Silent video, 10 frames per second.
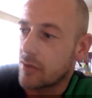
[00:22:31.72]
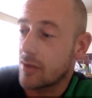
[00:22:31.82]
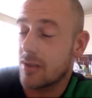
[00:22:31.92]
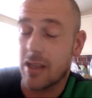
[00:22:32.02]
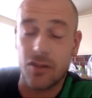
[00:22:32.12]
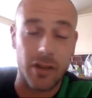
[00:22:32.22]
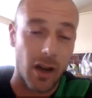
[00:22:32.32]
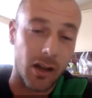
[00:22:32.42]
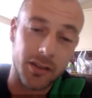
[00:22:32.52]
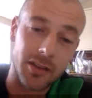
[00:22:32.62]
just
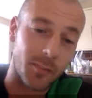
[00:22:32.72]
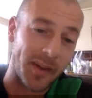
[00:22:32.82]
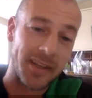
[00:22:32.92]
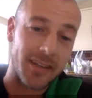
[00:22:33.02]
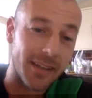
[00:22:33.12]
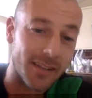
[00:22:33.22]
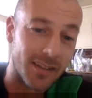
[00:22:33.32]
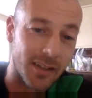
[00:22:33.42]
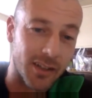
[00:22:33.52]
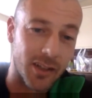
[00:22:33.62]
disregard is the
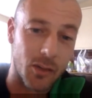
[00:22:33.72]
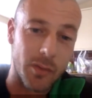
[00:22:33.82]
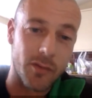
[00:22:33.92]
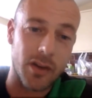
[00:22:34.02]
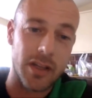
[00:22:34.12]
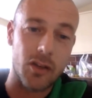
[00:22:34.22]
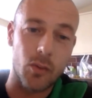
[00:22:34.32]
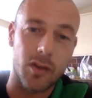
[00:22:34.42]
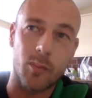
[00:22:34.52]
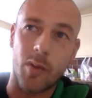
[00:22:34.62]
basics. We've got to,
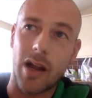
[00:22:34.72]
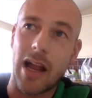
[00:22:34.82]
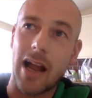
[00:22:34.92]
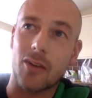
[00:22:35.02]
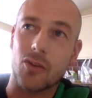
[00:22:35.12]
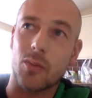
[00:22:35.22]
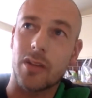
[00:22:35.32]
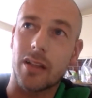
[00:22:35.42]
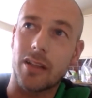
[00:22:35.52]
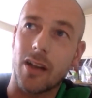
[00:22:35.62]
you wouldn't buy a house
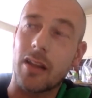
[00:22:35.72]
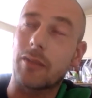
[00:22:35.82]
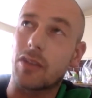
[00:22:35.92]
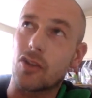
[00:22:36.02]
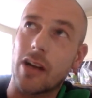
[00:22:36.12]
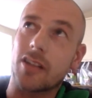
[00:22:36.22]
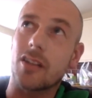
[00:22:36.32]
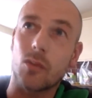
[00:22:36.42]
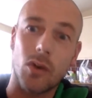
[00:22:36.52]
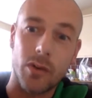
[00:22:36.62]
with, if there's cracks
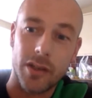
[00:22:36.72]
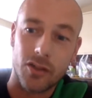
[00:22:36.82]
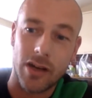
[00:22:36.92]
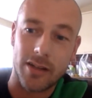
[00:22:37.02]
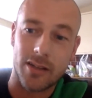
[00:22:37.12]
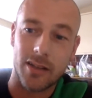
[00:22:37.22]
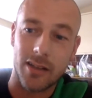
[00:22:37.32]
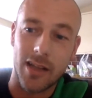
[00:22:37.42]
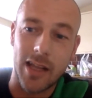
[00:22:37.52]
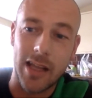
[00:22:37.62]
in the wall,
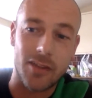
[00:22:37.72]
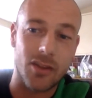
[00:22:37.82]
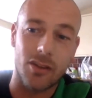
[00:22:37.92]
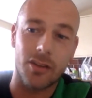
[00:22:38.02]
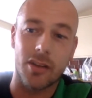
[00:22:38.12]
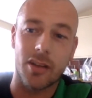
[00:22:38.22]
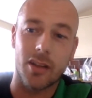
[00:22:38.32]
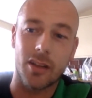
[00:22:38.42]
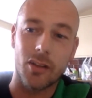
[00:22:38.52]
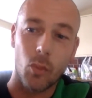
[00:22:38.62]
it's not
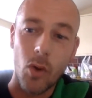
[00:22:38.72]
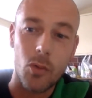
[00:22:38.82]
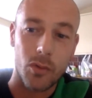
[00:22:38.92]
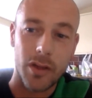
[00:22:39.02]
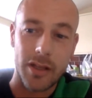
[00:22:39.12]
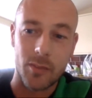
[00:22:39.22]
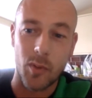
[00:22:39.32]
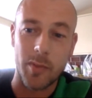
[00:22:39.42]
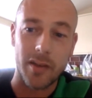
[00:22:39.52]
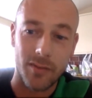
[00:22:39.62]
the wall, it's
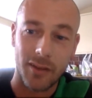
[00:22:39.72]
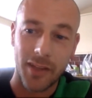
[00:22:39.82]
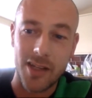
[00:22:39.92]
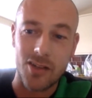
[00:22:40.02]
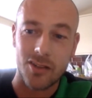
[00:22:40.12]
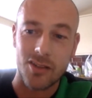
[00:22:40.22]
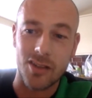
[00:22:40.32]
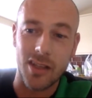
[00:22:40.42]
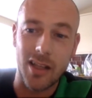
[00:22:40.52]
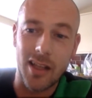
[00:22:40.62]
probably the
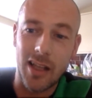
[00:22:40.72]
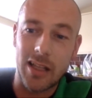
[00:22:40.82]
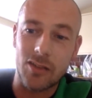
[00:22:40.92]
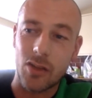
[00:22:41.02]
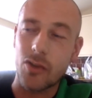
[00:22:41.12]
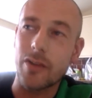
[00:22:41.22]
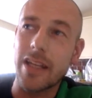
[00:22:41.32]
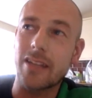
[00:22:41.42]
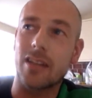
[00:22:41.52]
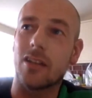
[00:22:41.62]
foundations. So you
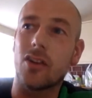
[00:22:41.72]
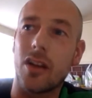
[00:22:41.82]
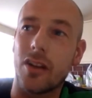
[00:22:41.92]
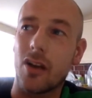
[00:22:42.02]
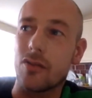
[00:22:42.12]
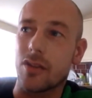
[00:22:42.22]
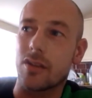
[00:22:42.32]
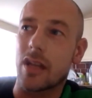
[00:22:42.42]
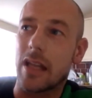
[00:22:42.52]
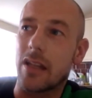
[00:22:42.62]
need to look at those,
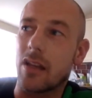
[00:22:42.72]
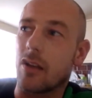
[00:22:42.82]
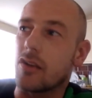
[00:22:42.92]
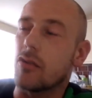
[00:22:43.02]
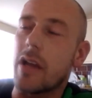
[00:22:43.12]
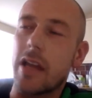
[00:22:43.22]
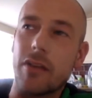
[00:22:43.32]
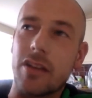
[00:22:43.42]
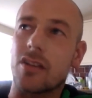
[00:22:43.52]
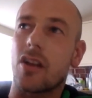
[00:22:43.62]
and, you'll
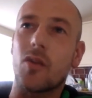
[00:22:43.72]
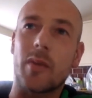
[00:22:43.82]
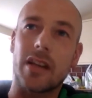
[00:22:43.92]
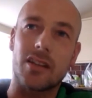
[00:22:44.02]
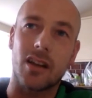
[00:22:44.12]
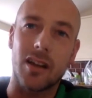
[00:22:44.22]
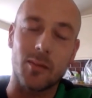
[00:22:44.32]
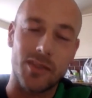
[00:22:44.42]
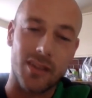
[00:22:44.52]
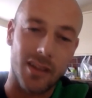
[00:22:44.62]
hear it so many
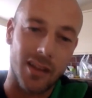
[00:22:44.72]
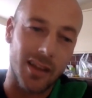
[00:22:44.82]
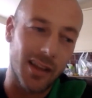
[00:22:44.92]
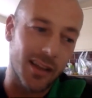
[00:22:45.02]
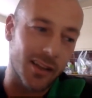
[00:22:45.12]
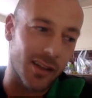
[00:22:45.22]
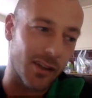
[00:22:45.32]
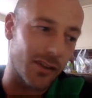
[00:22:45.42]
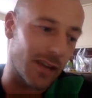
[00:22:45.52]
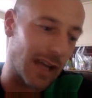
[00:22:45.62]
times that,
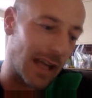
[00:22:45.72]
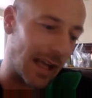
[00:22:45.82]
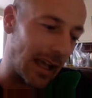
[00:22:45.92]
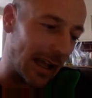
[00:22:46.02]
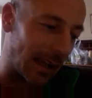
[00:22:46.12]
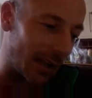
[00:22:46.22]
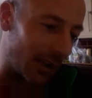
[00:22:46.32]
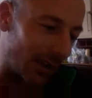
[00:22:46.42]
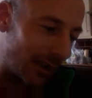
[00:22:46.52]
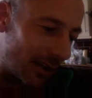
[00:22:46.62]

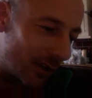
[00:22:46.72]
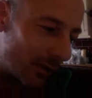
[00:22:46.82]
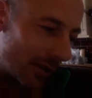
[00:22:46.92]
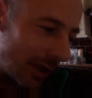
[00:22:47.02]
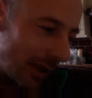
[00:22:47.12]
you'll see